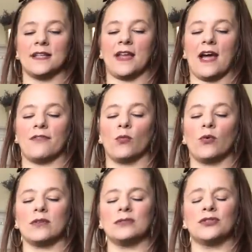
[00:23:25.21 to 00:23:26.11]
And they have
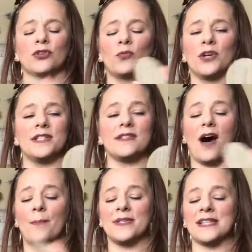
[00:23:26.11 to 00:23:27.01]
the wood
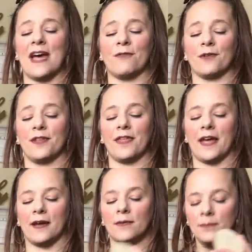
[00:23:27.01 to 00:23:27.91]
top is
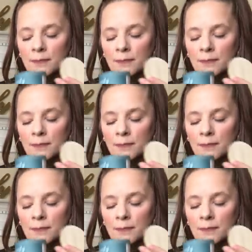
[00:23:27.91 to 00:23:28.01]
everything.